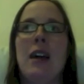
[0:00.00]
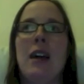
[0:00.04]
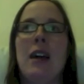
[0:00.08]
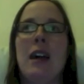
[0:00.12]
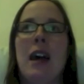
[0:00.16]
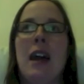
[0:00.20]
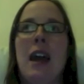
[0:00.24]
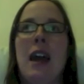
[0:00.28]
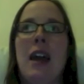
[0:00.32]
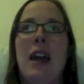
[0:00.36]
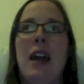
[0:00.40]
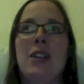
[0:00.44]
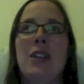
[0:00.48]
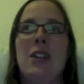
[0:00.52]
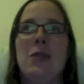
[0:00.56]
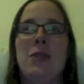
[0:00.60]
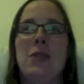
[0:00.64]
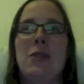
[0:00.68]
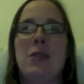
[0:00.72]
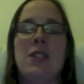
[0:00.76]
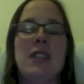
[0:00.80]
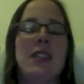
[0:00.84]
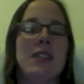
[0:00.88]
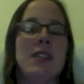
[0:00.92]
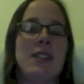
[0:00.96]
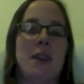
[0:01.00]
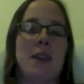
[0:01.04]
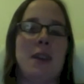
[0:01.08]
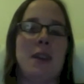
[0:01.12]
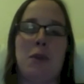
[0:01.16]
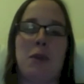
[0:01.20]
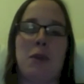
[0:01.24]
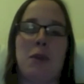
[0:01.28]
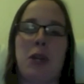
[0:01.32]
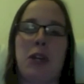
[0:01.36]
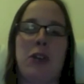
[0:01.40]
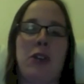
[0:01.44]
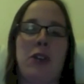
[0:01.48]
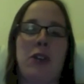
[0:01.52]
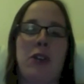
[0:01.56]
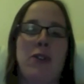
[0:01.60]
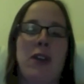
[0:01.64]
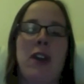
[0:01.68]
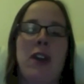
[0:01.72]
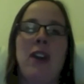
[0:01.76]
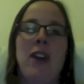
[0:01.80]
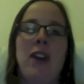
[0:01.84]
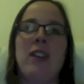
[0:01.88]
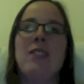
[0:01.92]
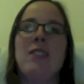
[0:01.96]
and you see this on Mercury
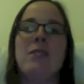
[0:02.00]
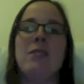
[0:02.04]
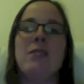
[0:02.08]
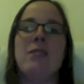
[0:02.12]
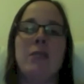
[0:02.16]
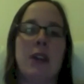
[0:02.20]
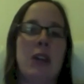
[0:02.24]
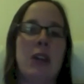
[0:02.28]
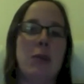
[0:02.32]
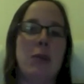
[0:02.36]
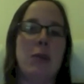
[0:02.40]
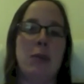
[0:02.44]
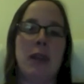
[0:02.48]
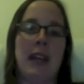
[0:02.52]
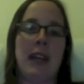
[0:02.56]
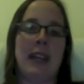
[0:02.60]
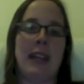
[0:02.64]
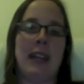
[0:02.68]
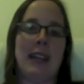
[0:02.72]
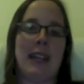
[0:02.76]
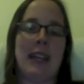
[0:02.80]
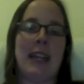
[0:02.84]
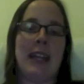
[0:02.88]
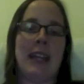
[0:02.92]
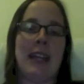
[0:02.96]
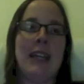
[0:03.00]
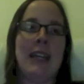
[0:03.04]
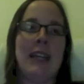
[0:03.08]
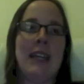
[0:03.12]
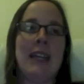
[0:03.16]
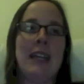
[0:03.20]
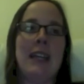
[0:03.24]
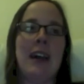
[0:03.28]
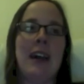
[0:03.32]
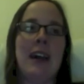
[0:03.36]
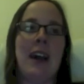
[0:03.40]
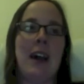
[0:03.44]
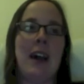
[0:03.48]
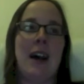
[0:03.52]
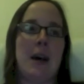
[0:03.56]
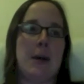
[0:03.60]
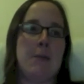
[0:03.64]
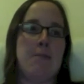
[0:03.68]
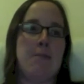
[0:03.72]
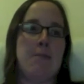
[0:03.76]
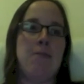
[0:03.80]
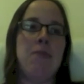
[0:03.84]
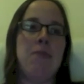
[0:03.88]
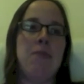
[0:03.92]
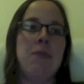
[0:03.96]
very, very plainly.
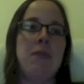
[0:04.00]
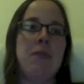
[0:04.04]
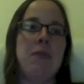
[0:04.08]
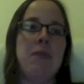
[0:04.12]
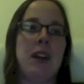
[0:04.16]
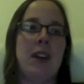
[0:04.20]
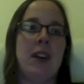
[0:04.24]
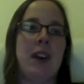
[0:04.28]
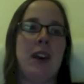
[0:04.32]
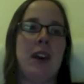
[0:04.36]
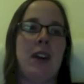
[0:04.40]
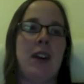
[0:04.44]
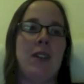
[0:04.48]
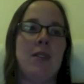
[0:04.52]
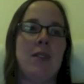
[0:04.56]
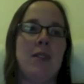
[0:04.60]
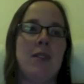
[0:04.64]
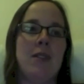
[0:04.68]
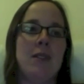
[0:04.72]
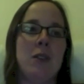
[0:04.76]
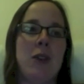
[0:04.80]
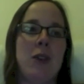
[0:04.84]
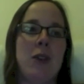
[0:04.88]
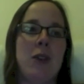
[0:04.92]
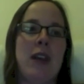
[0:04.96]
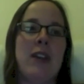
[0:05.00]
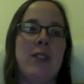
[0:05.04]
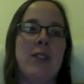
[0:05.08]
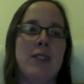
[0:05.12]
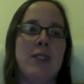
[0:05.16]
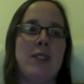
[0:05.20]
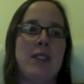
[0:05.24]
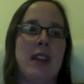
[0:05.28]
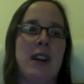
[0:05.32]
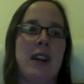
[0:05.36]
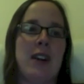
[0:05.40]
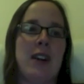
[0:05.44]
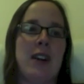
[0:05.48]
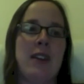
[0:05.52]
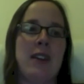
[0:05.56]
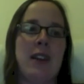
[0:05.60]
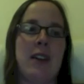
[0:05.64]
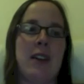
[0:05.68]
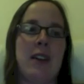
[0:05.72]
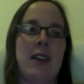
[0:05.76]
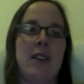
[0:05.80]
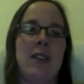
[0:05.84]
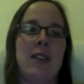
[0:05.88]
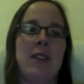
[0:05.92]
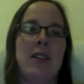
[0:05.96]
Um, there are craters there that
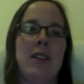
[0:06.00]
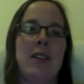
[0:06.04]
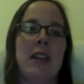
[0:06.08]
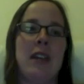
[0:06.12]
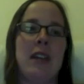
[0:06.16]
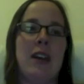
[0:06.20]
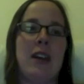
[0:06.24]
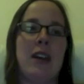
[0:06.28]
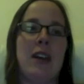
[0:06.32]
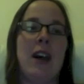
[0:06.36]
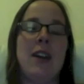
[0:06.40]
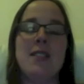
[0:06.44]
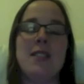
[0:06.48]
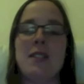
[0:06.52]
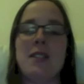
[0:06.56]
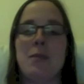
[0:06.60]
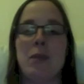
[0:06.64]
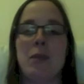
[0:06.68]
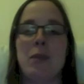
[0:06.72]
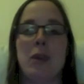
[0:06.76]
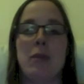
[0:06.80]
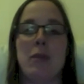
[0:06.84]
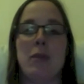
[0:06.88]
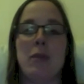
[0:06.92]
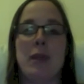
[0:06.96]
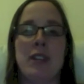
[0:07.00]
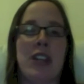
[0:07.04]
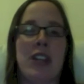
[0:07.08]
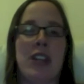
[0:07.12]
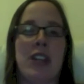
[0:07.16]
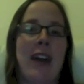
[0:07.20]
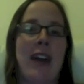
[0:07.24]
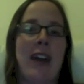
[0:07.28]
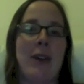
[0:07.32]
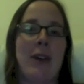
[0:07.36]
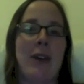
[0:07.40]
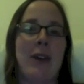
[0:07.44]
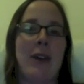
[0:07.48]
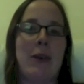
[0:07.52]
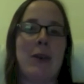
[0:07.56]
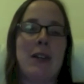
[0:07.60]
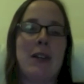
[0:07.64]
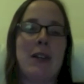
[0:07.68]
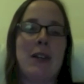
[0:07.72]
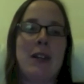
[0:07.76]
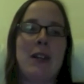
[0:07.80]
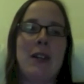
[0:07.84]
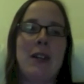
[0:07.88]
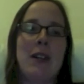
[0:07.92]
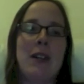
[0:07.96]
are in constant permanent shadow,
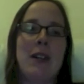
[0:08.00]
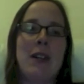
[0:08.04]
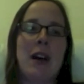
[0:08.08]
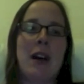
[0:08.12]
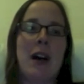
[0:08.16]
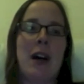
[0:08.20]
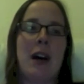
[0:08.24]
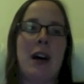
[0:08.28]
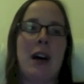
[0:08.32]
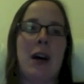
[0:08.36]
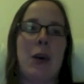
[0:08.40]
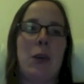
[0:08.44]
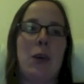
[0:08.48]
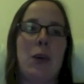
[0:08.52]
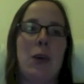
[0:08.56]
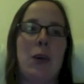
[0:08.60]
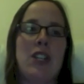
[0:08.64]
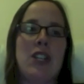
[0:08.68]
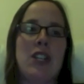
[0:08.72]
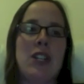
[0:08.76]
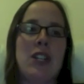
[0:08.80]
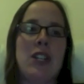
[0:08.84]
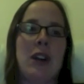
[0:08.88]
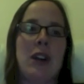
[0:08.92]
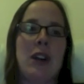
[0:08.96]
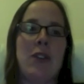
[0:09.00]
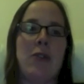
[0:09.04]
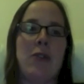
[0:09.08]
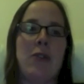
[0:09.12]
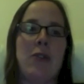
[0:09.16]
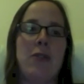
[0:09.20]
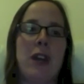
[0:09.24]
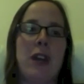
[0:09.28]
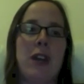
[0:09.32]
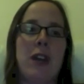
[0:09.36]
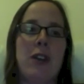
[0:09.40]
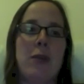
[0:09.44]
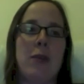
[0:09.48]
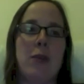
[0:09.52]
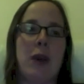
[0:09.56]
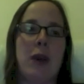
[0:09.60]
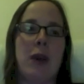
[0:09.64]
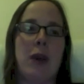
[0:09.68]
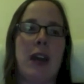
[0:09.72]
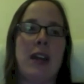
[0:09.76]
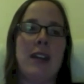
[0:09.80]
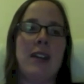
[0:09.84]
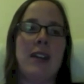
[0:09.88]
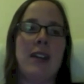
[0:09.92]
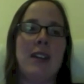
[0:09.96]
uh, which are very
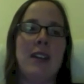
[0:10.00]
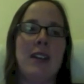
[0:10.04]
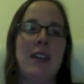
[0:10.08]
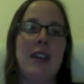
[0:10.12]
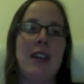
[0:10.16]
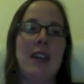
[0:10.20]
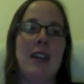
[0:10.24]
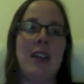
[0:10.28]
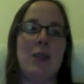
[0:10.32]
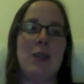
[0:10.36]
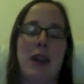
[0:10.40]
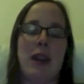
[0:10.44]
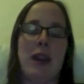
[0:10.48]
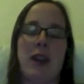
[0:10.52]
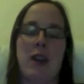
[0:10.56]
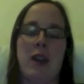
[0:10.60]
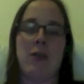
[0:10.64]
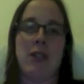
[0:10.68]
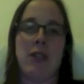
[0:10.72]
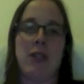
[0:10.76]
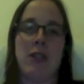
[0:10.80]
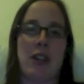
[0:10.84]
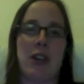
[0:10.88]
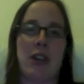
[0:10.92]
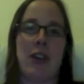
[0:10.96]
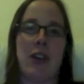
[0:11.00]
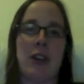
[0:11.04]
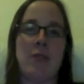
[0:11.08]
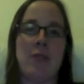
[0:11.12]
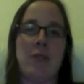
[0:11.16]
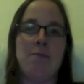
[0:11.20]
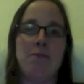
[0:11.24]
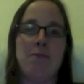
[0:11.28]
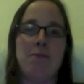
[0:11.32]
bright in radar return.